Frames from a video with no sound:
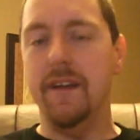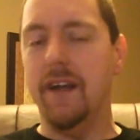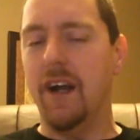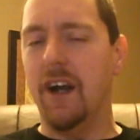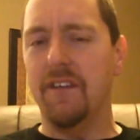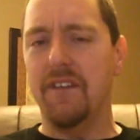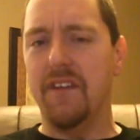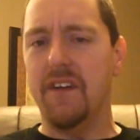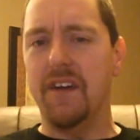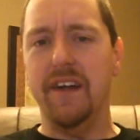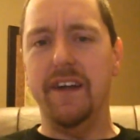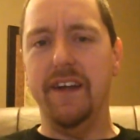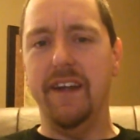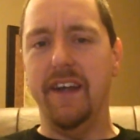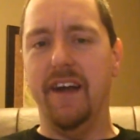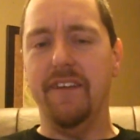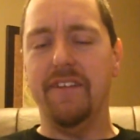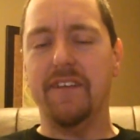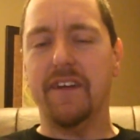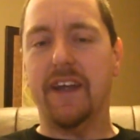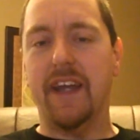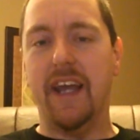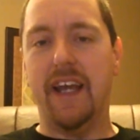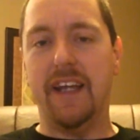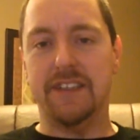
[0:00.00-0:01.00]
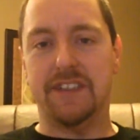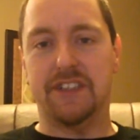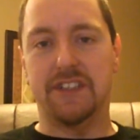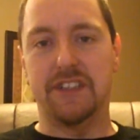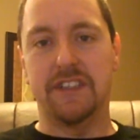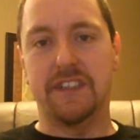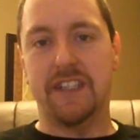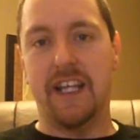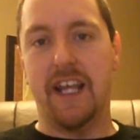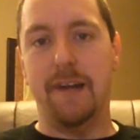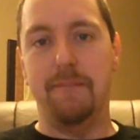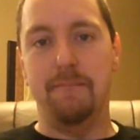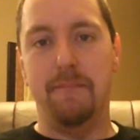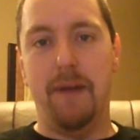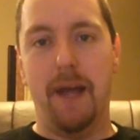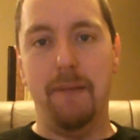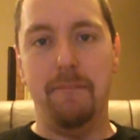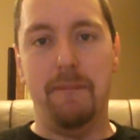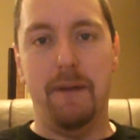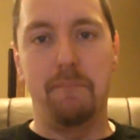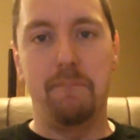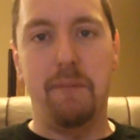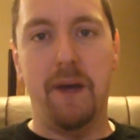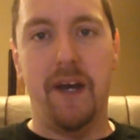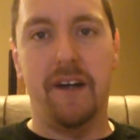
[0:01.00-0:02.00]
Are there any other cancers that it might
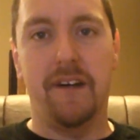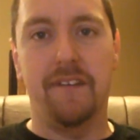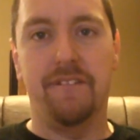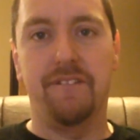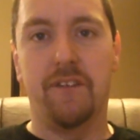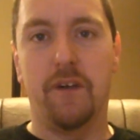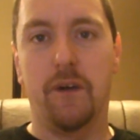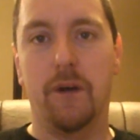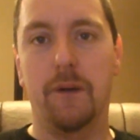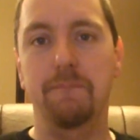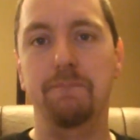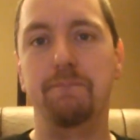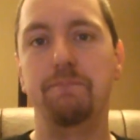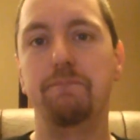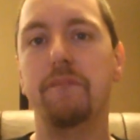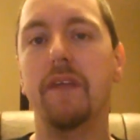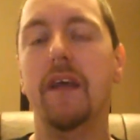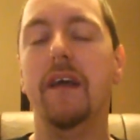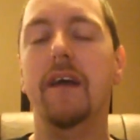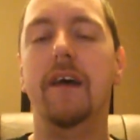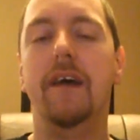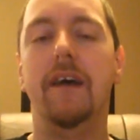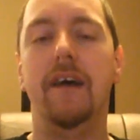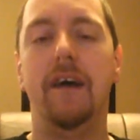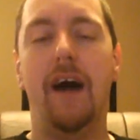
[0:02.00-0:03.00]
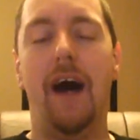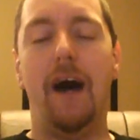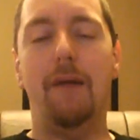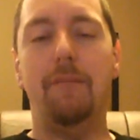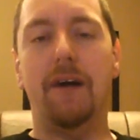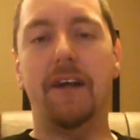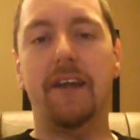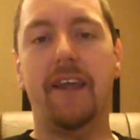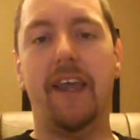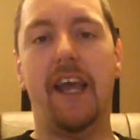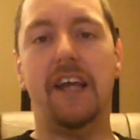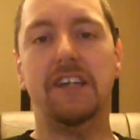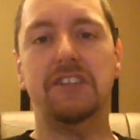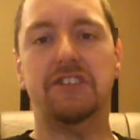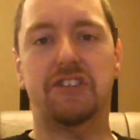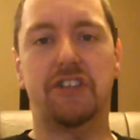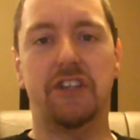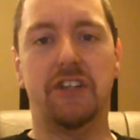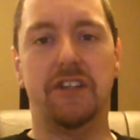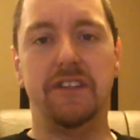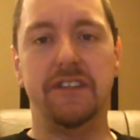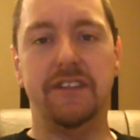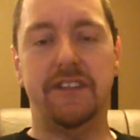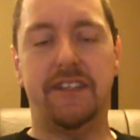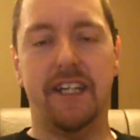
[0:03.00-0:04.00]
be better for? How about
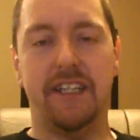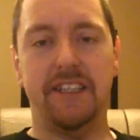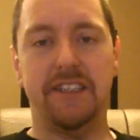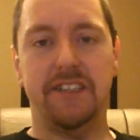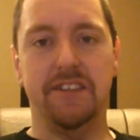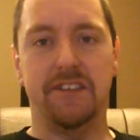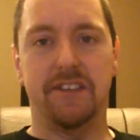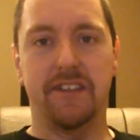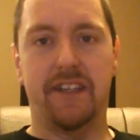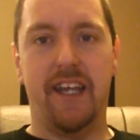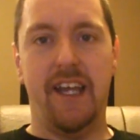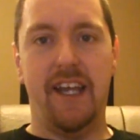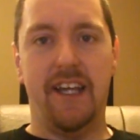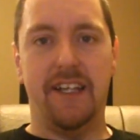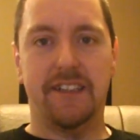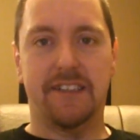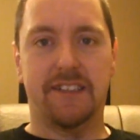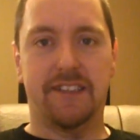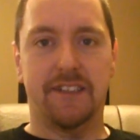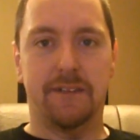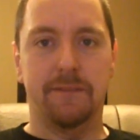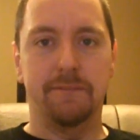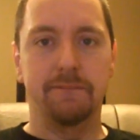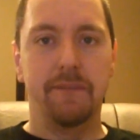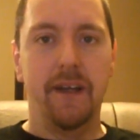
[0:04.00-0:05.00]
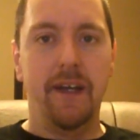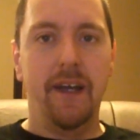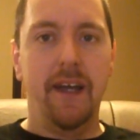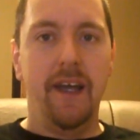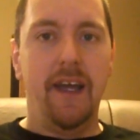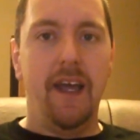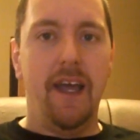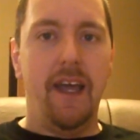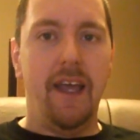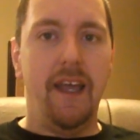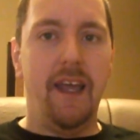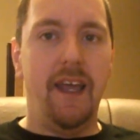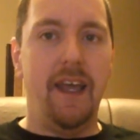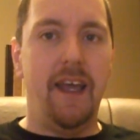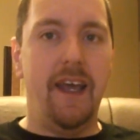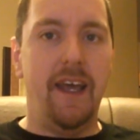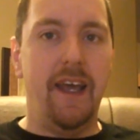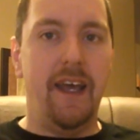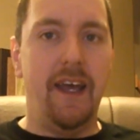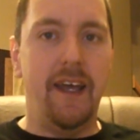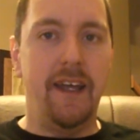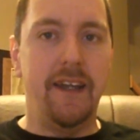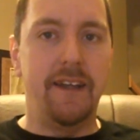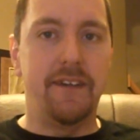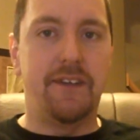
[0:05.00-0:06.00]
gastrointestinal cancer?
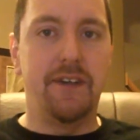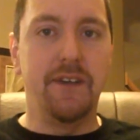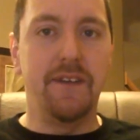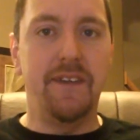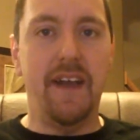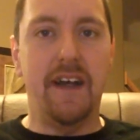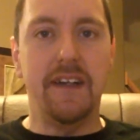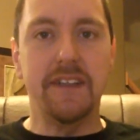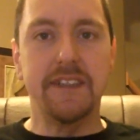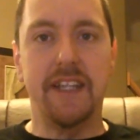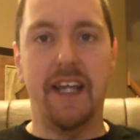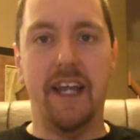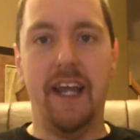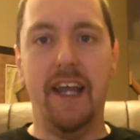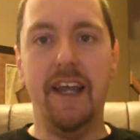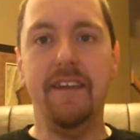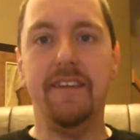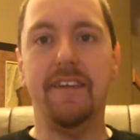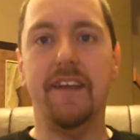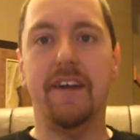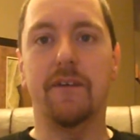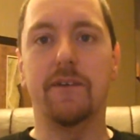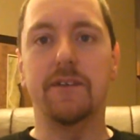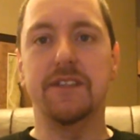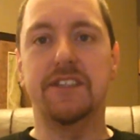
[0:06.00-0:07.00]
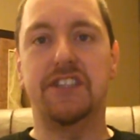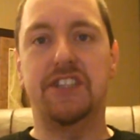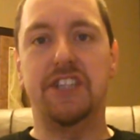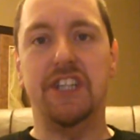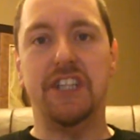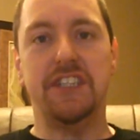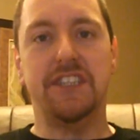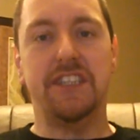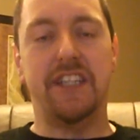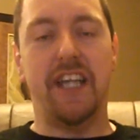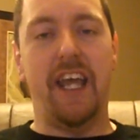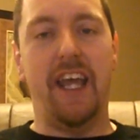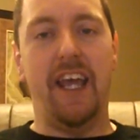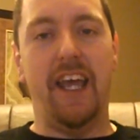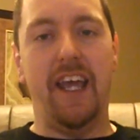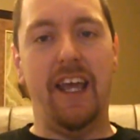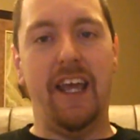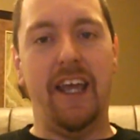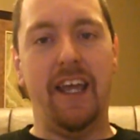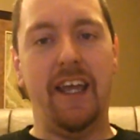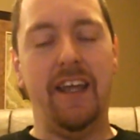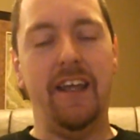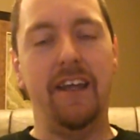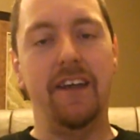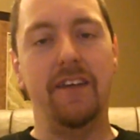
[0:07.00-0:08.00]
In 2008, there was just
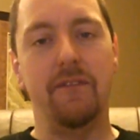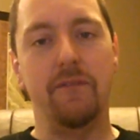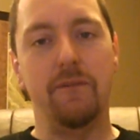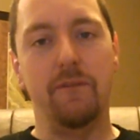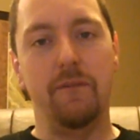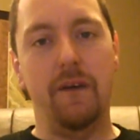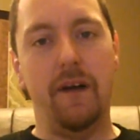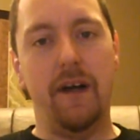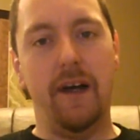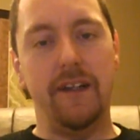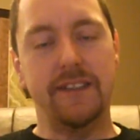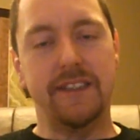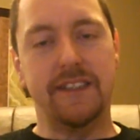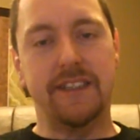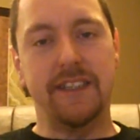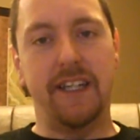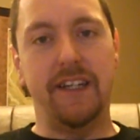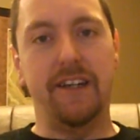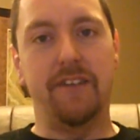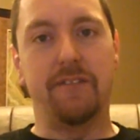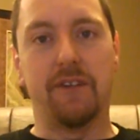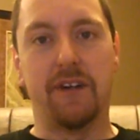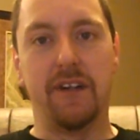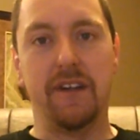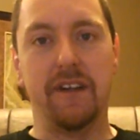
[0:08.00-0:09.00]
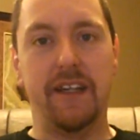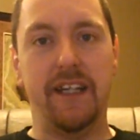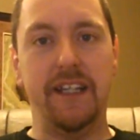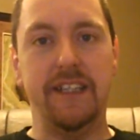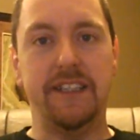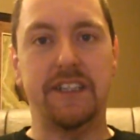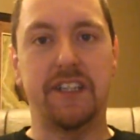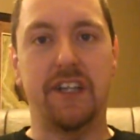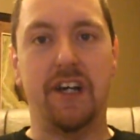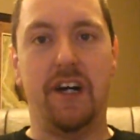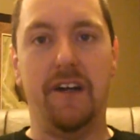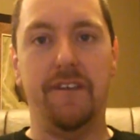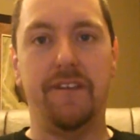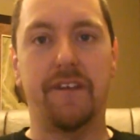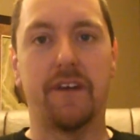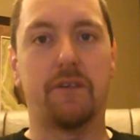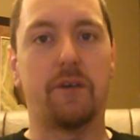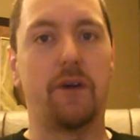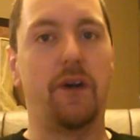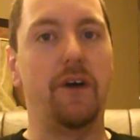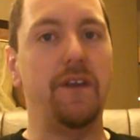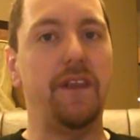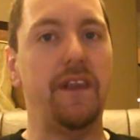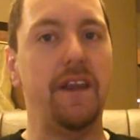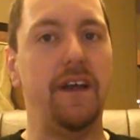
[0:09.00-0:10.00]
a study released called The
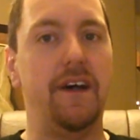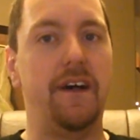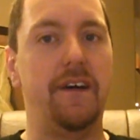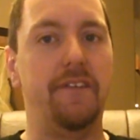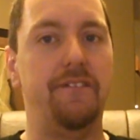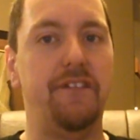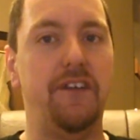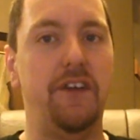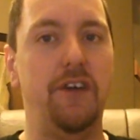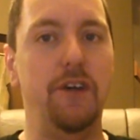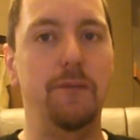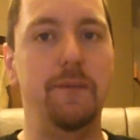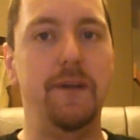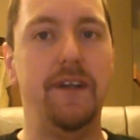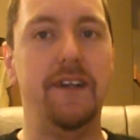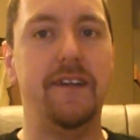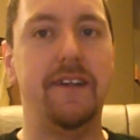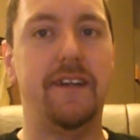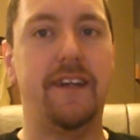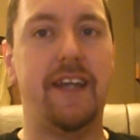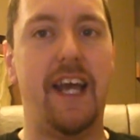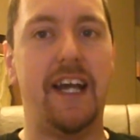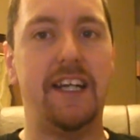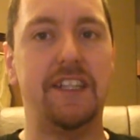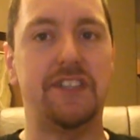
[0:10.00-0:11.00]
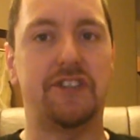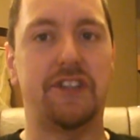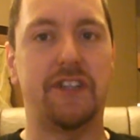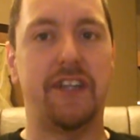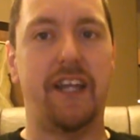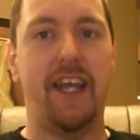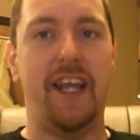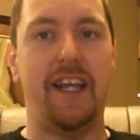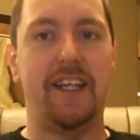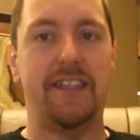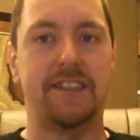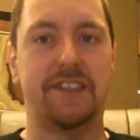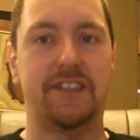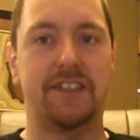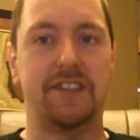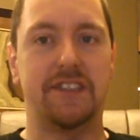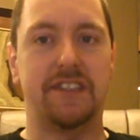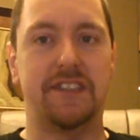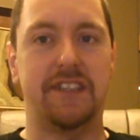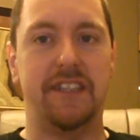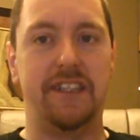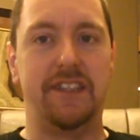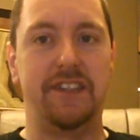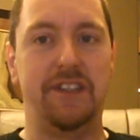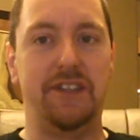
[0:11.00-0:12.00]
Growth of Human Gastric
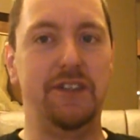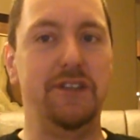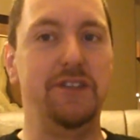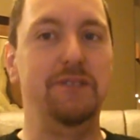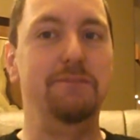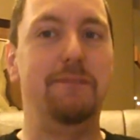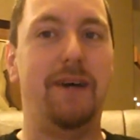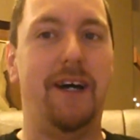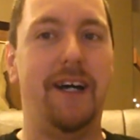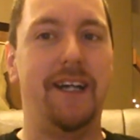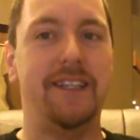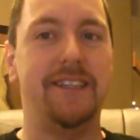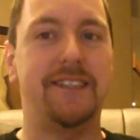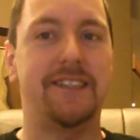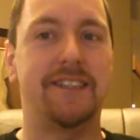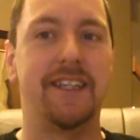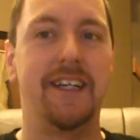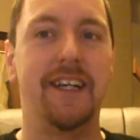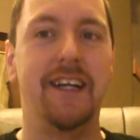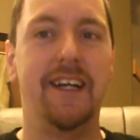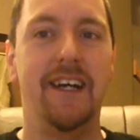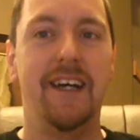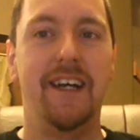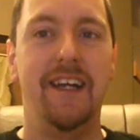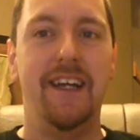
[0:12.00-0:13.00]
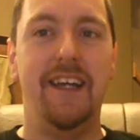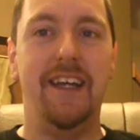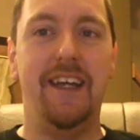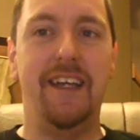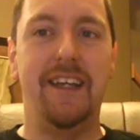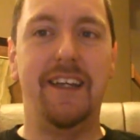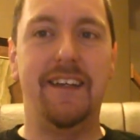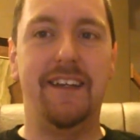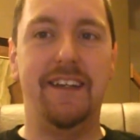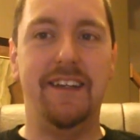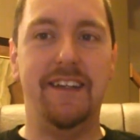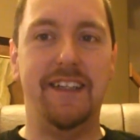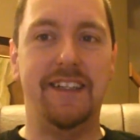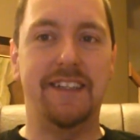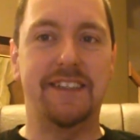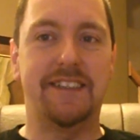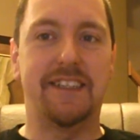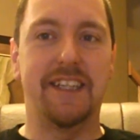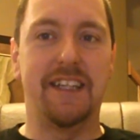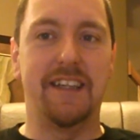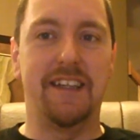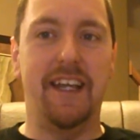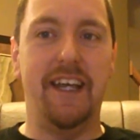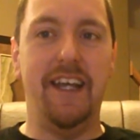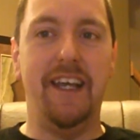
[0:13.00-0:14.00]
Cancers in Nude Mice and is
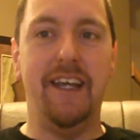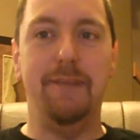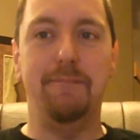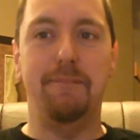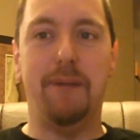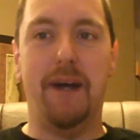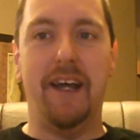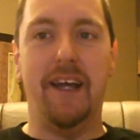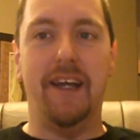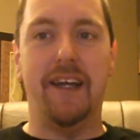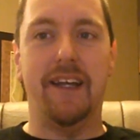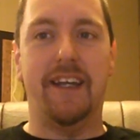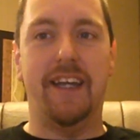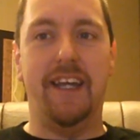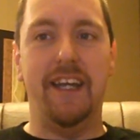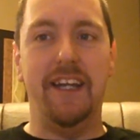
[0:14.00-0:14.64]
delayed by a